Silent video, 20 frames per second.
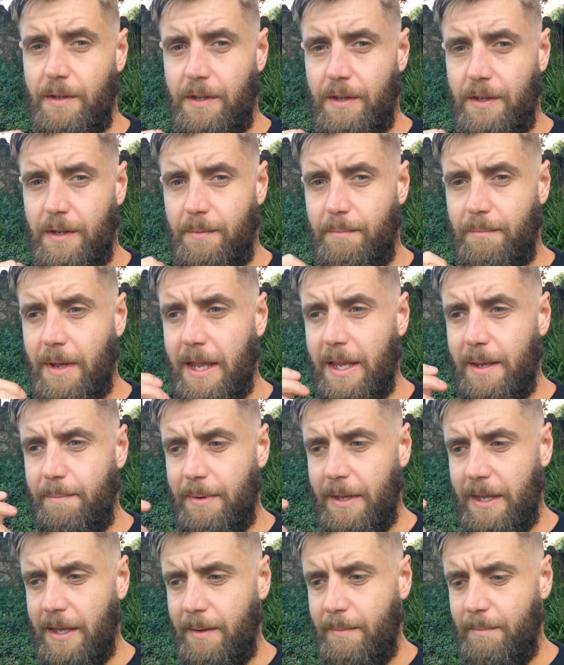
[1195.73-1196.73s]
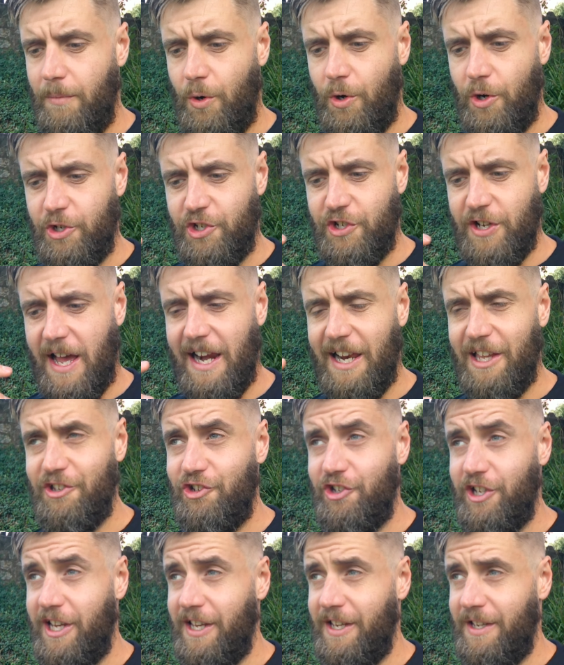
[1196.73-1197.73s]
It may be more
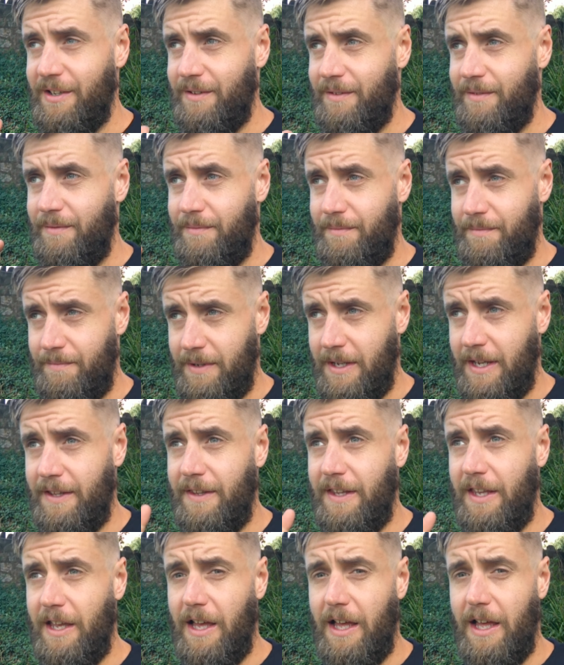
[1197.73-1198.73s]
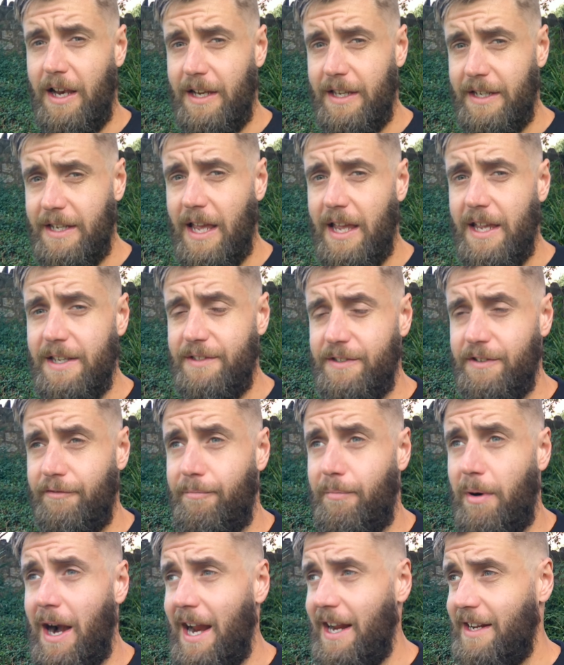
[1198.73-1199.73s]
challenging in the early days
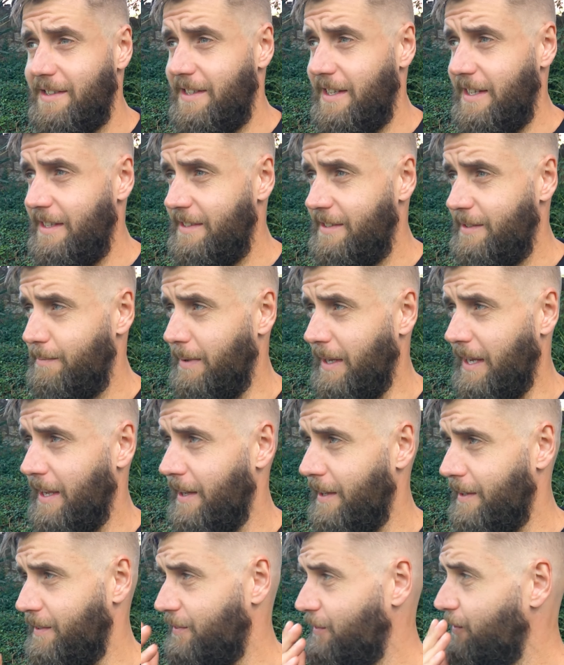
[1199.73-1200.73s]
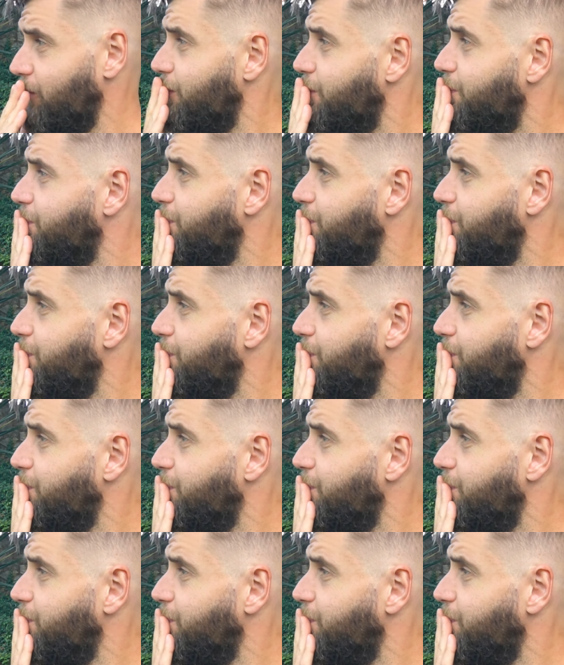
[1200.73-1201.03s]
of practice because